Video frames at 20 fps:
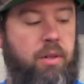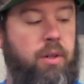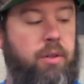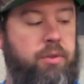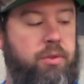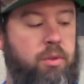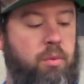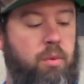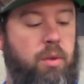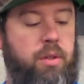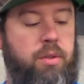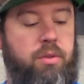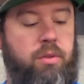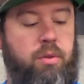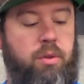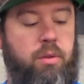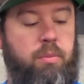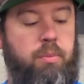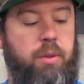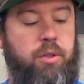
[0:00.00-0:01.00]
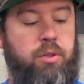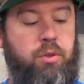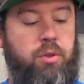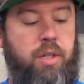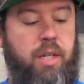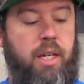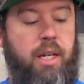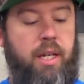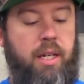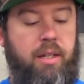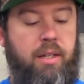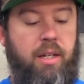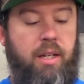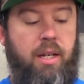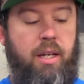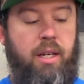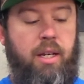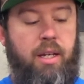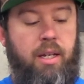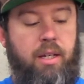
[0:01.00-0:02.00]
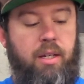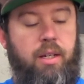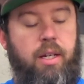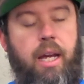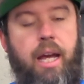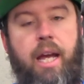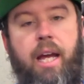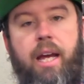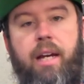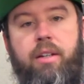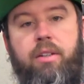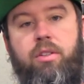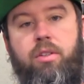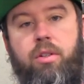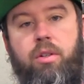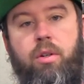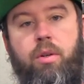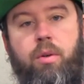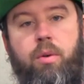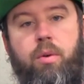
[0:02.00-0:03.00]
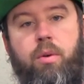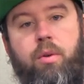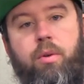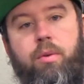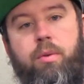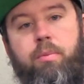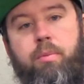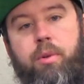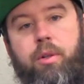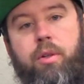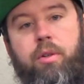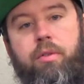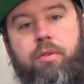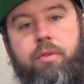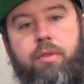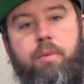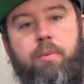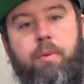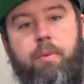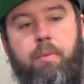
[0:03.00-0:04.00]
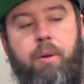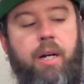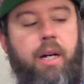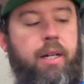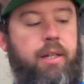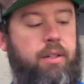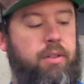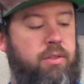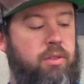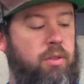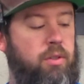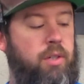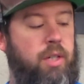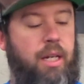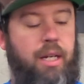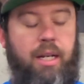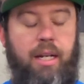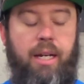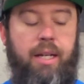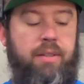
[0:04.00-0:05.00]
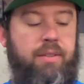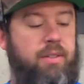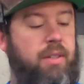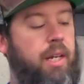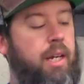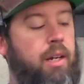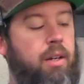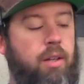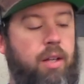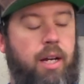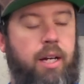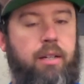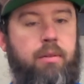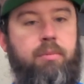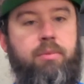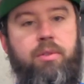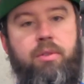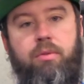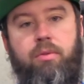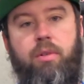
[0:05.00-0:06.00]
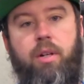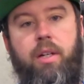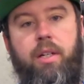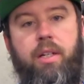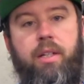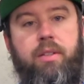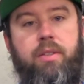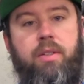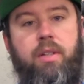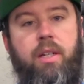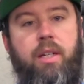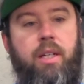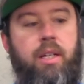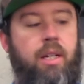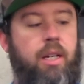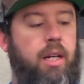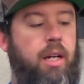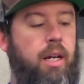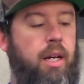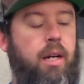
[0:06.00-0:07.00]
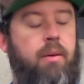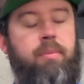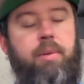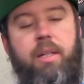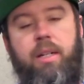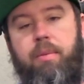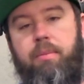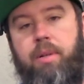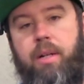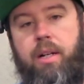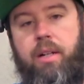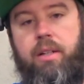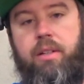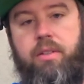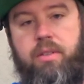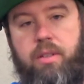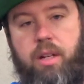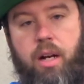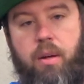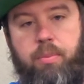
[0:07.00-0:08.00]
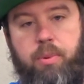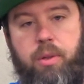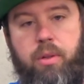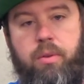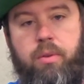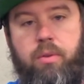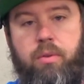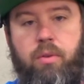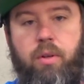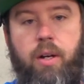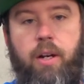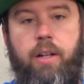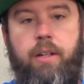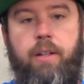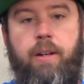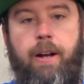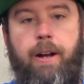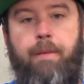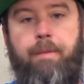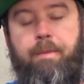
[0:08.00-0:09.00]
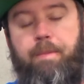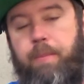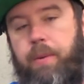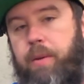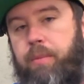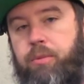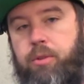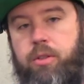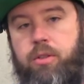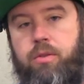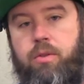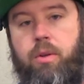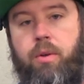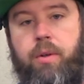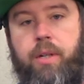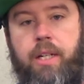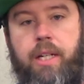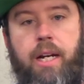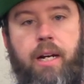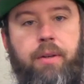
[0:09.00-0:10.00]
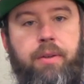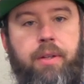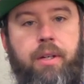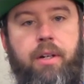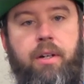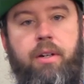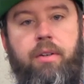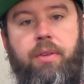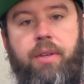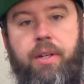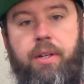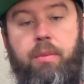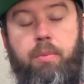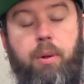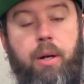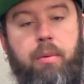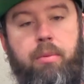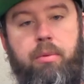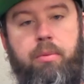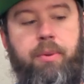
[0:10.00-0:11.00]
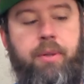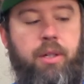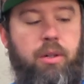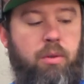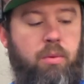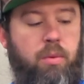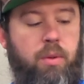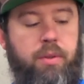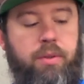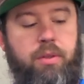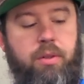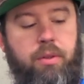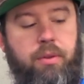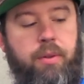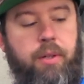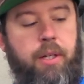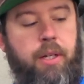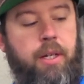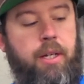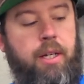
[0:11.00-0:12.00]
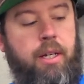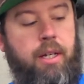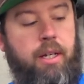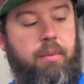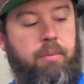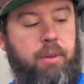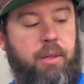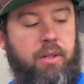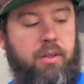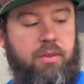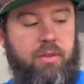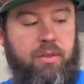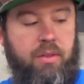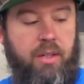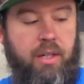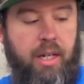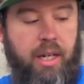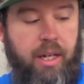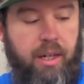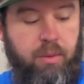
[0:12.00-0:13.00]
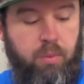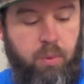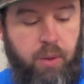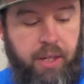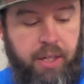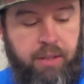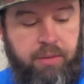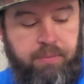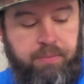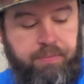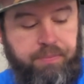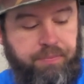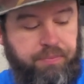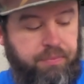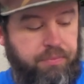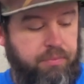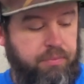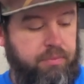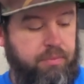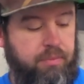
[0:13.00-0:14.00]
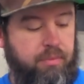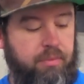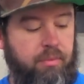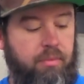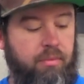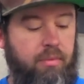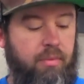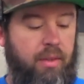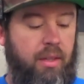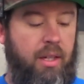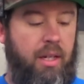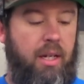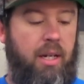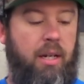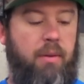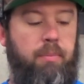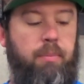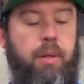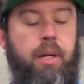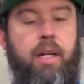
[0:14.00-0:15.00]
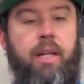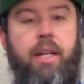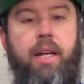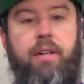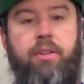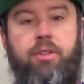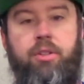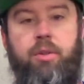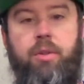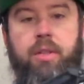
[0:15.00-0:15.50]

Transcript: else you want to it, but you can't add to or remove from the body. So you can't add scale items and run it. I mean, I'm not going to stop you, right? I'm just throwing it out there that you probably don't want to because it's going to add weight. But as you